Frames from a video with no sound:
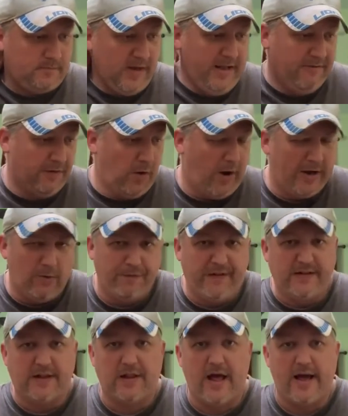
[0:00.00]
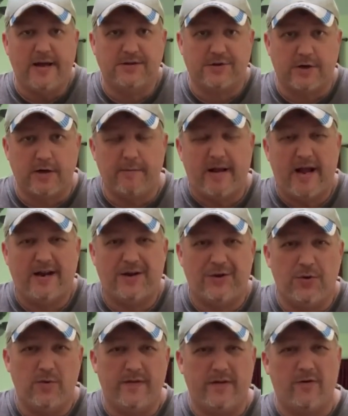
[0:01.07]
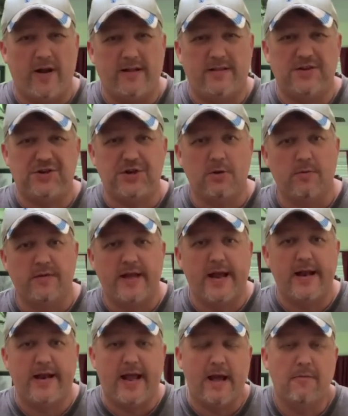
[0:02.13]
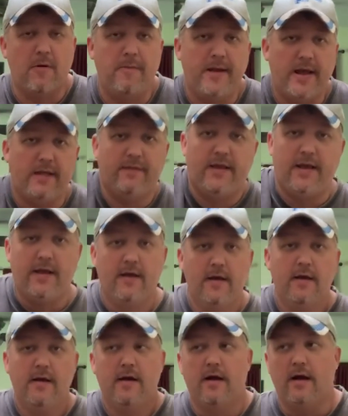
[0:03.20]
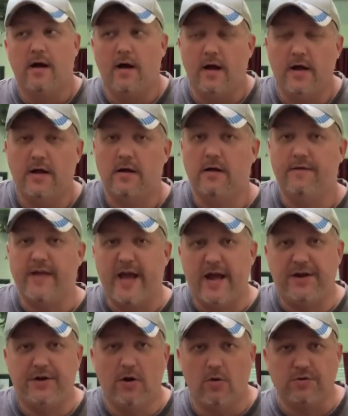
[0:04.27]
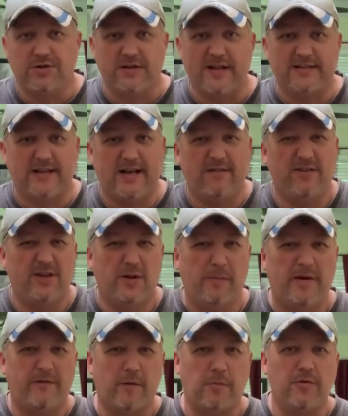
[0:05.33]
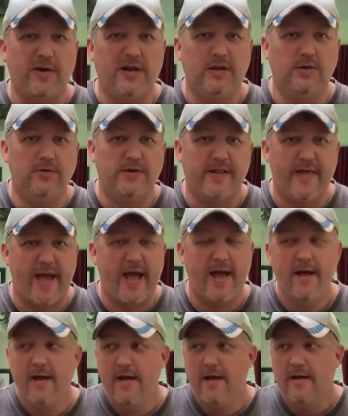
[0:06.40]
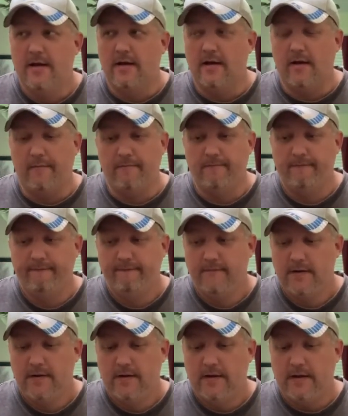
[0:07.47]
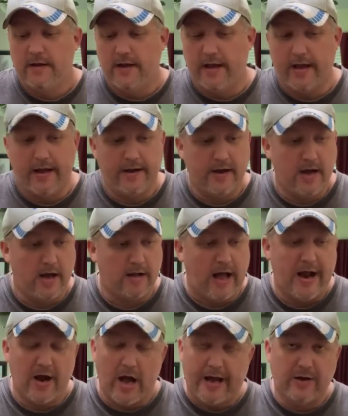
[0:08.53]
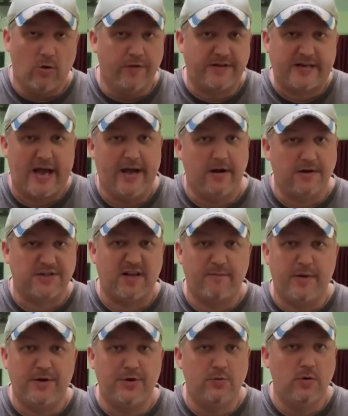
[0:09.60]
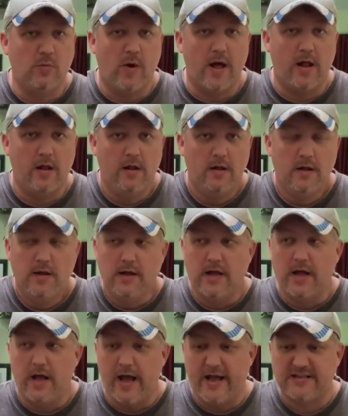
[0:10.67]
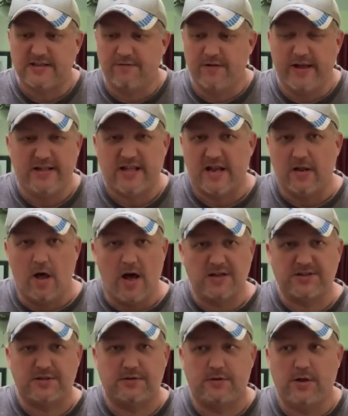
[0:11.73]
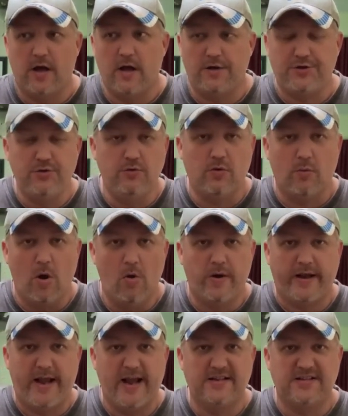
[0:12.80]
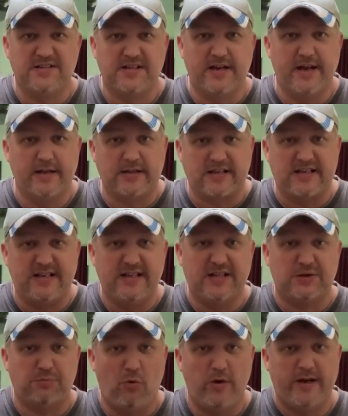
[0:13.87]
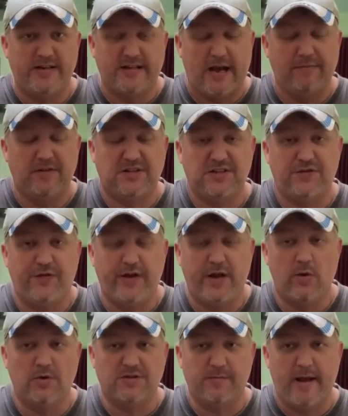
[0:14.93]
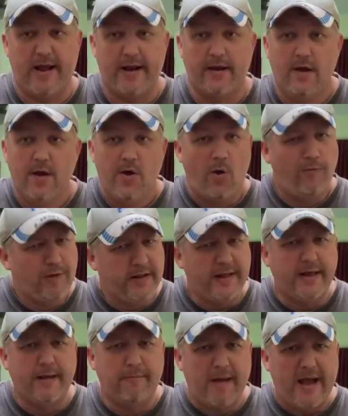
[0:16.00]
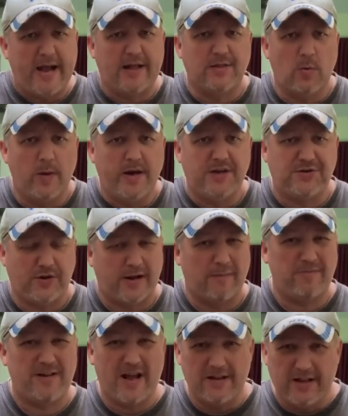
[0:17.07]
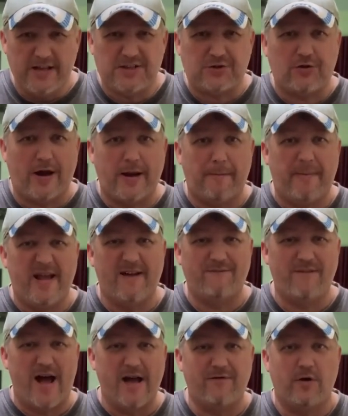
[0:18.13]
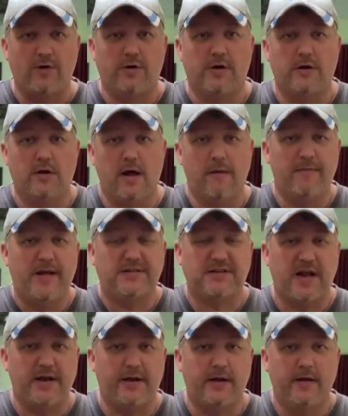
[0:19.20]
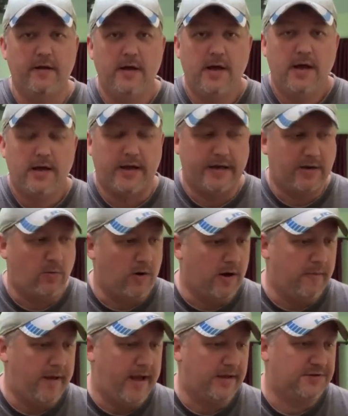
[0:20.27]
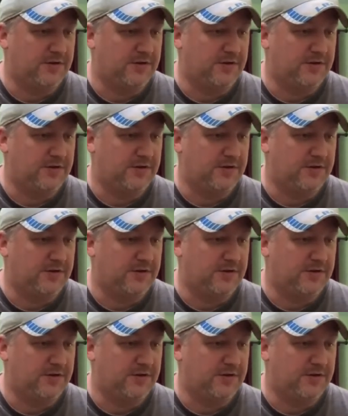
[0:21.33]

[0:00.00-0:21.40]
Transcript: Even though I don't think the Lions are going to be kind of doing the great this year with Dan Campbell being the head coach. So that's kind of a little bit of a prelude to that. I know the Tigers have been doing well as of late. They lost two in a row to Kansas City at this point in time that this video was made. Hopefully they can get back on the winning streak. At least try to be a 500 club. That's kind of where I'm at.